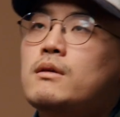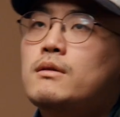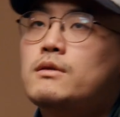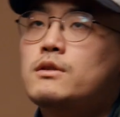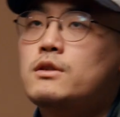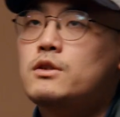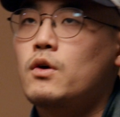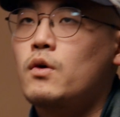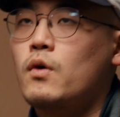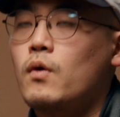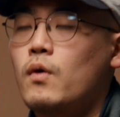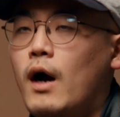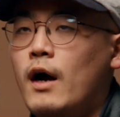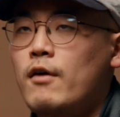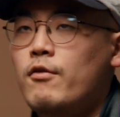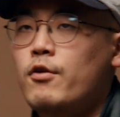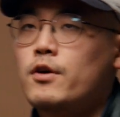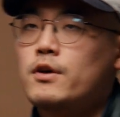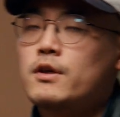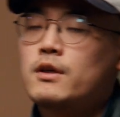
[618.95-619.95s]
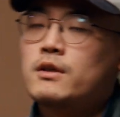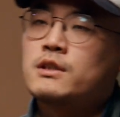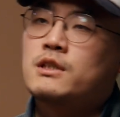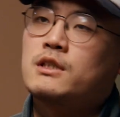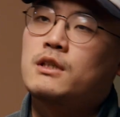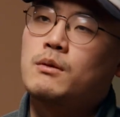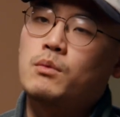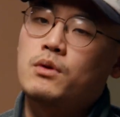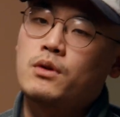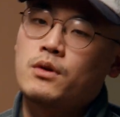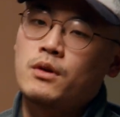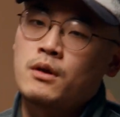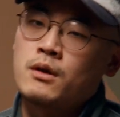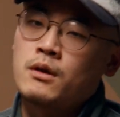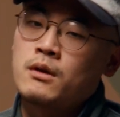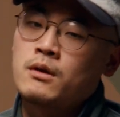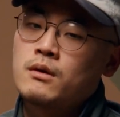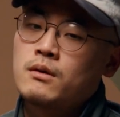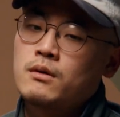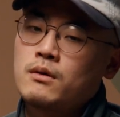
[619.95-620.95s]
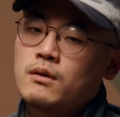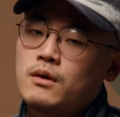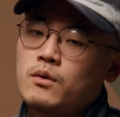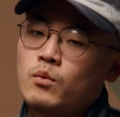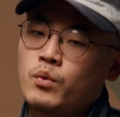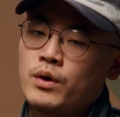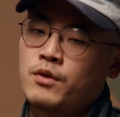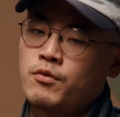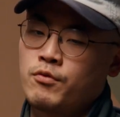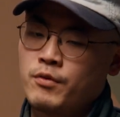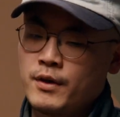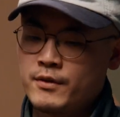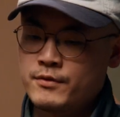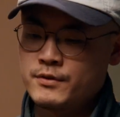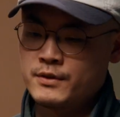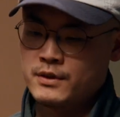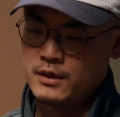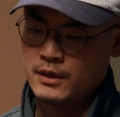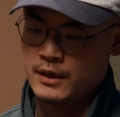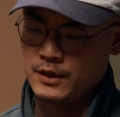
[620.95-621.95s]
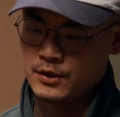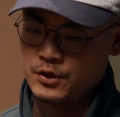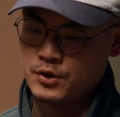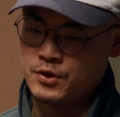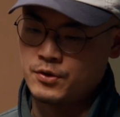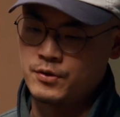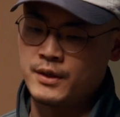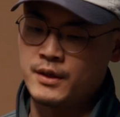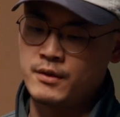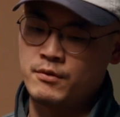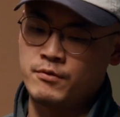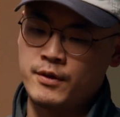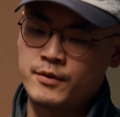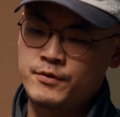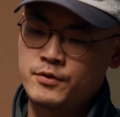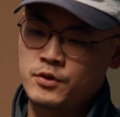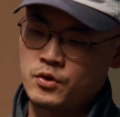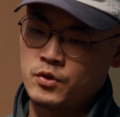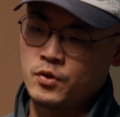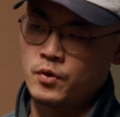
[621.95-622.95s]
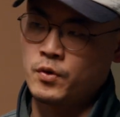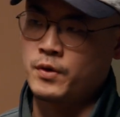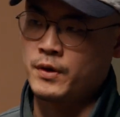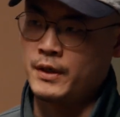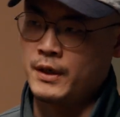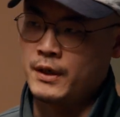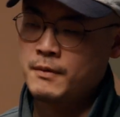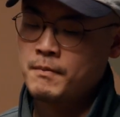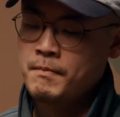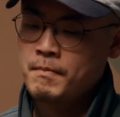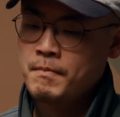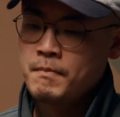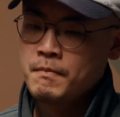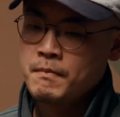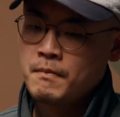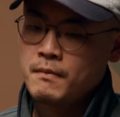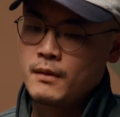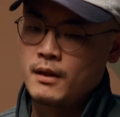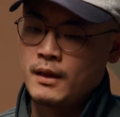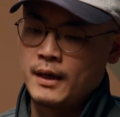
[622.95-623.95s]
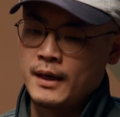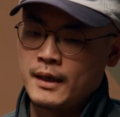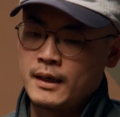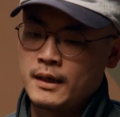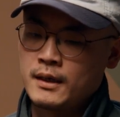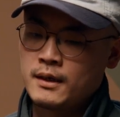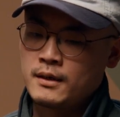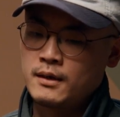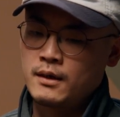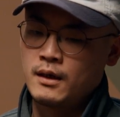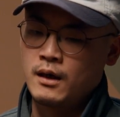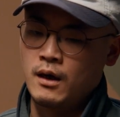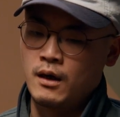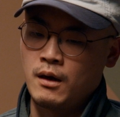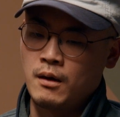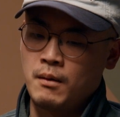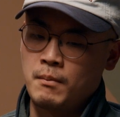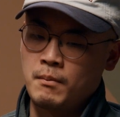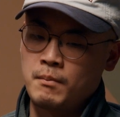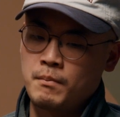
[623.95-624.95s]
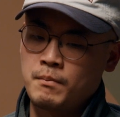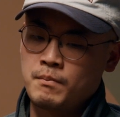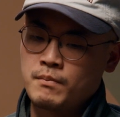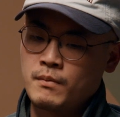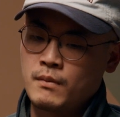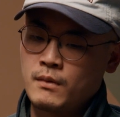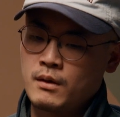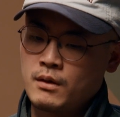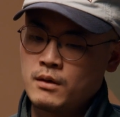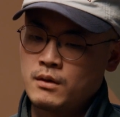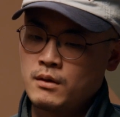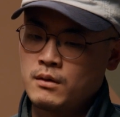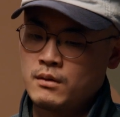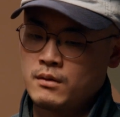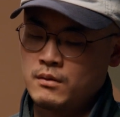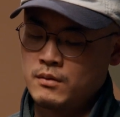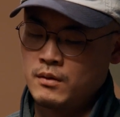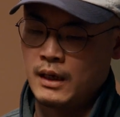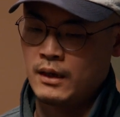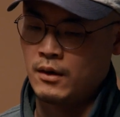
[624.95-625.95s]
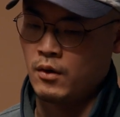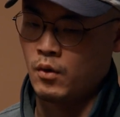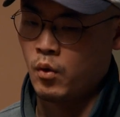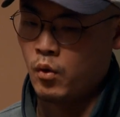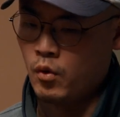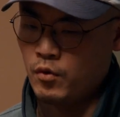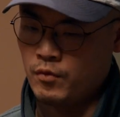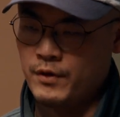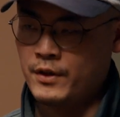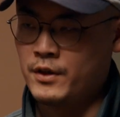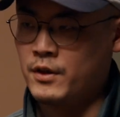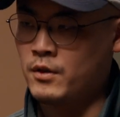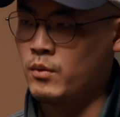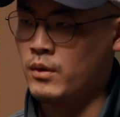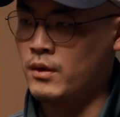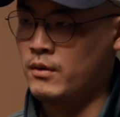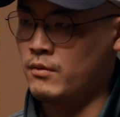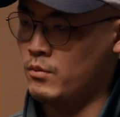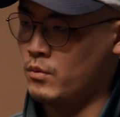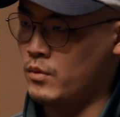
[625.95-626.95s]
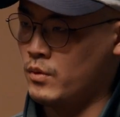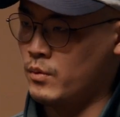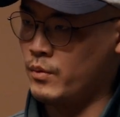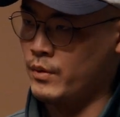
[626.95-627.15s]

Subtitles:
so I've heard a similar, with Riv's history and Riv's story, like at our Hope venue when